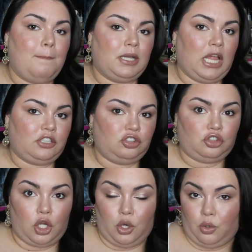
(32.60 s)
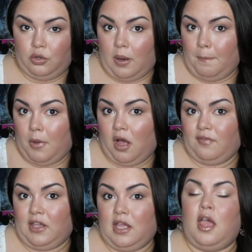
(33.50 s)
blush toned,
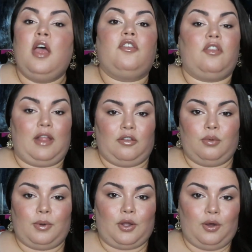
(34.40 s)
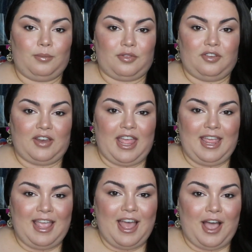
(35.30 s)
mauve-y. So that's what we're going with
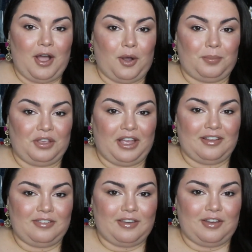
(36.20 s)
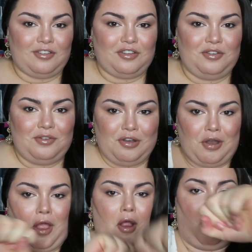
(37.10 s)
today. I hope you guys stay
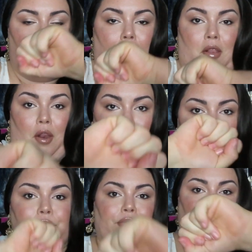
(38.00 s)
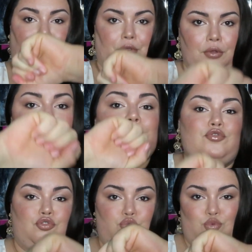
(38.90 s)
tuned. Let's get
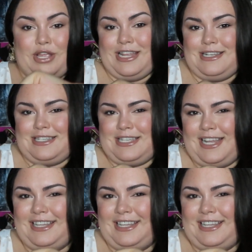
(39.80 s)
into it.